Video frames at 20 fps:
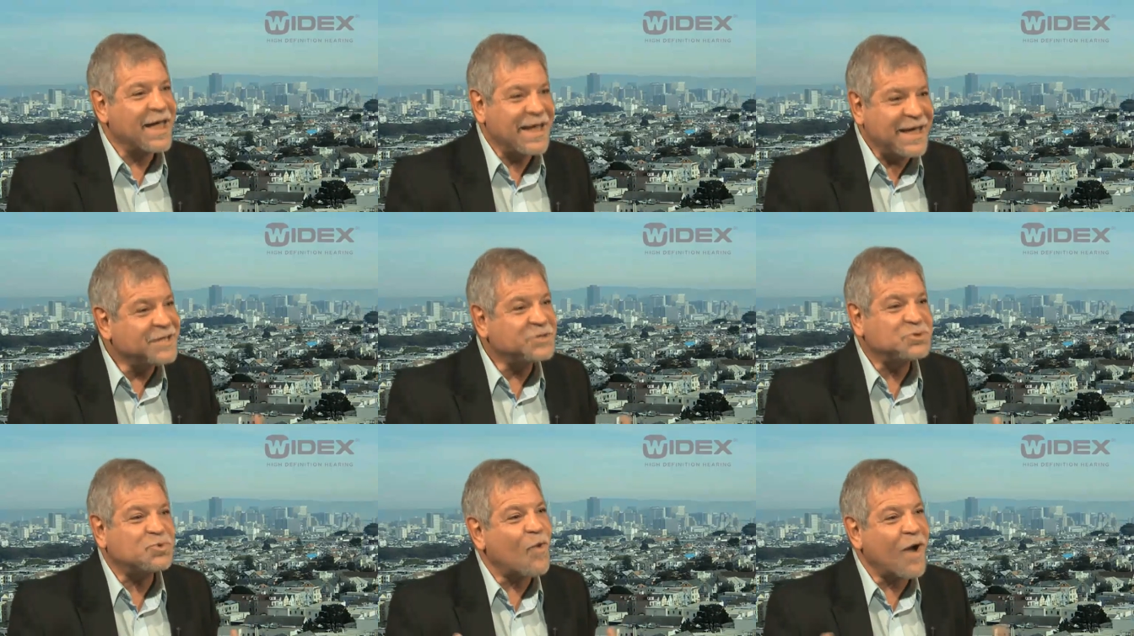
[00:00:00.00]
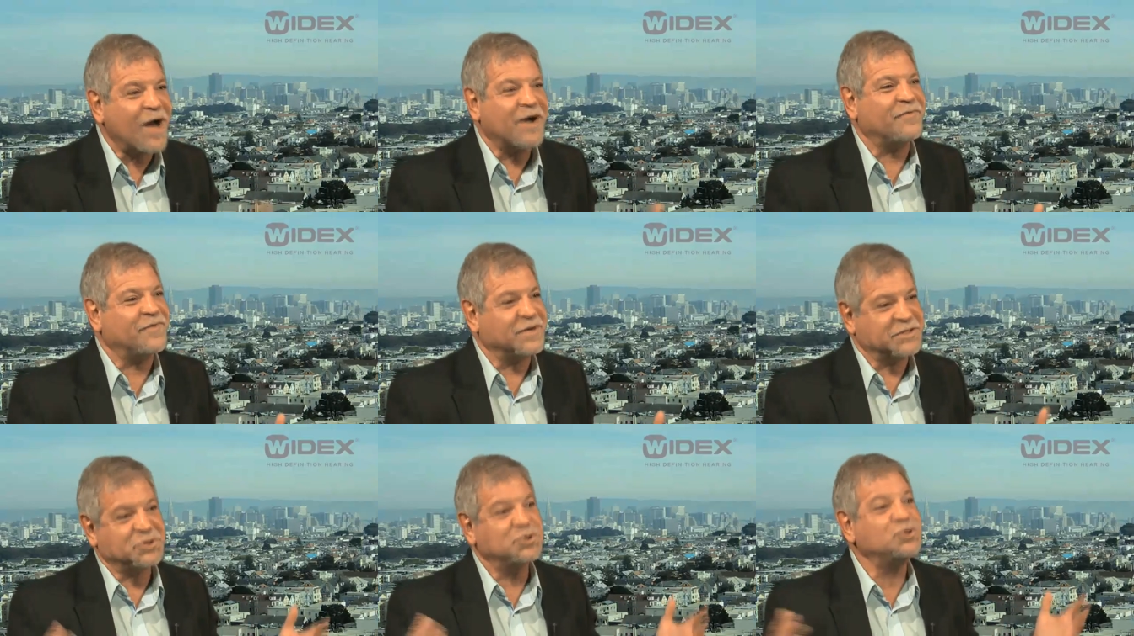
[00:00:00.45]
each one
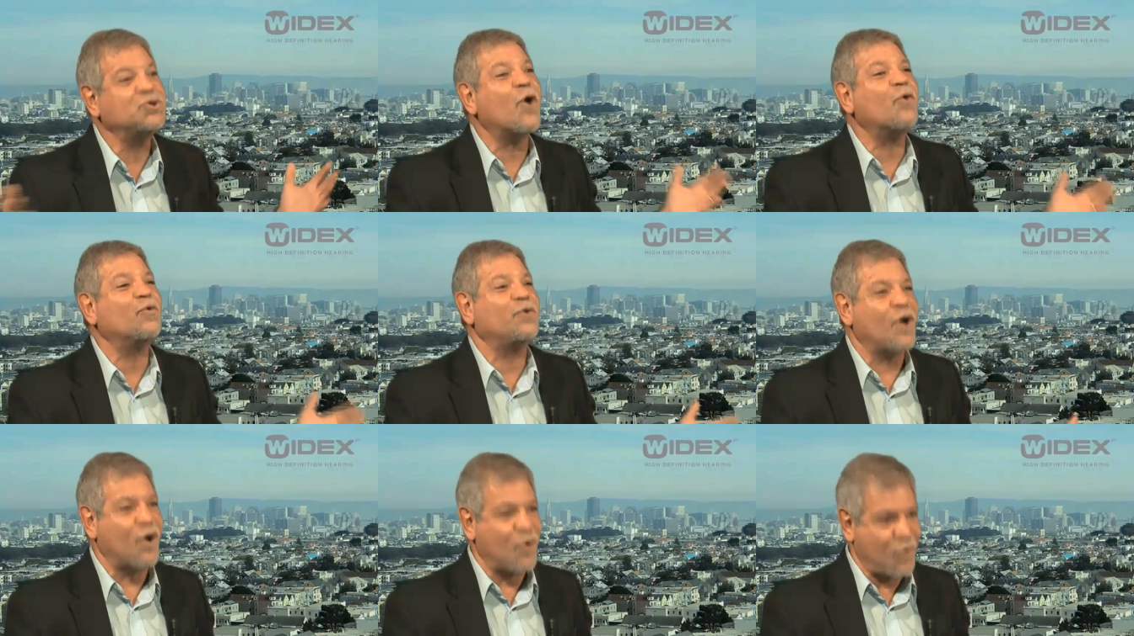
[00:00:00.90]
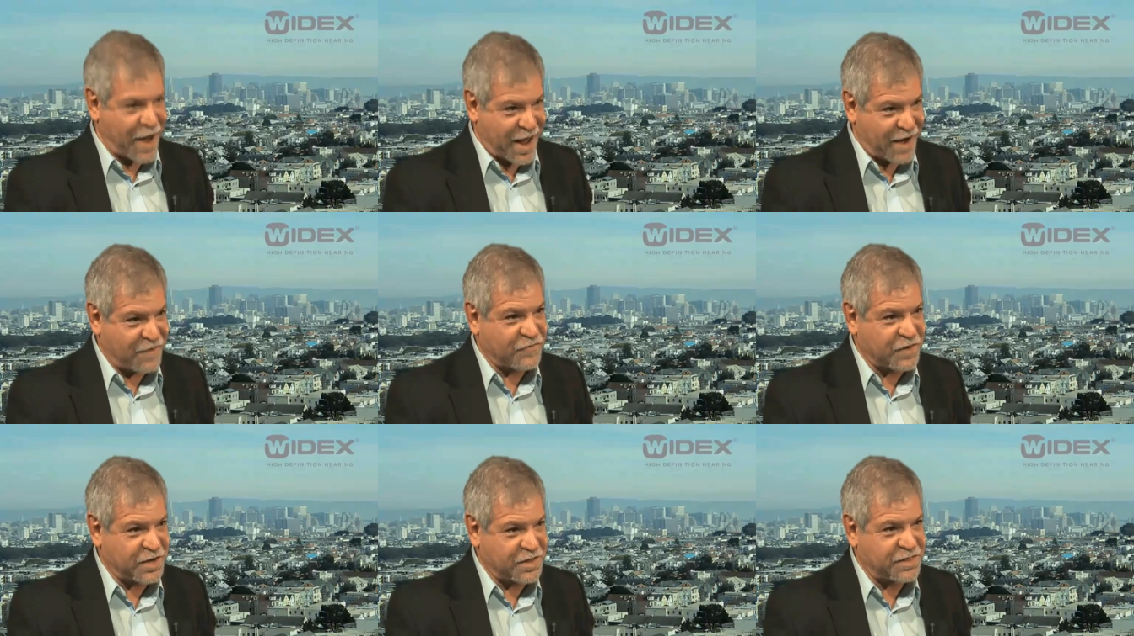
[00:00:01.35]
of us don't know
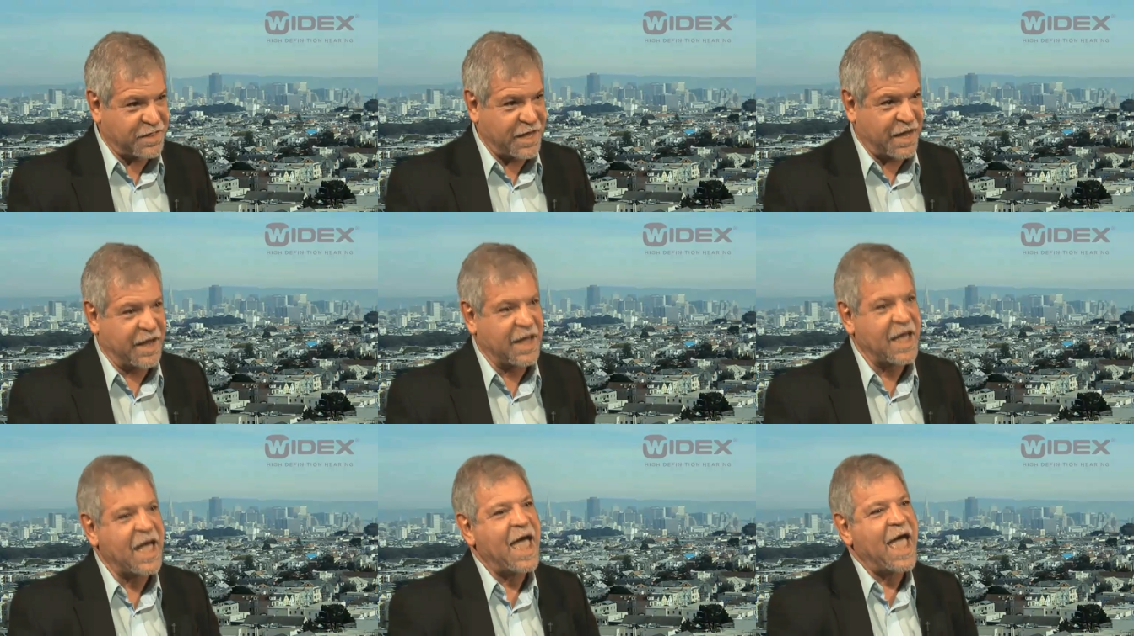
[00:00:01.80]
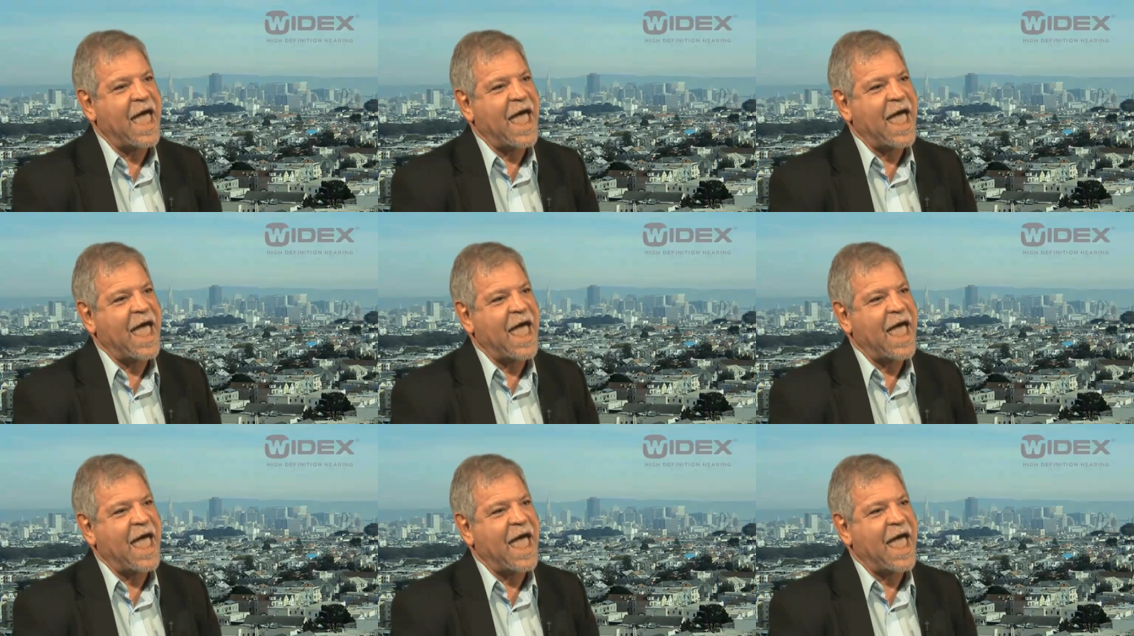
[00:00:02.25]
everything,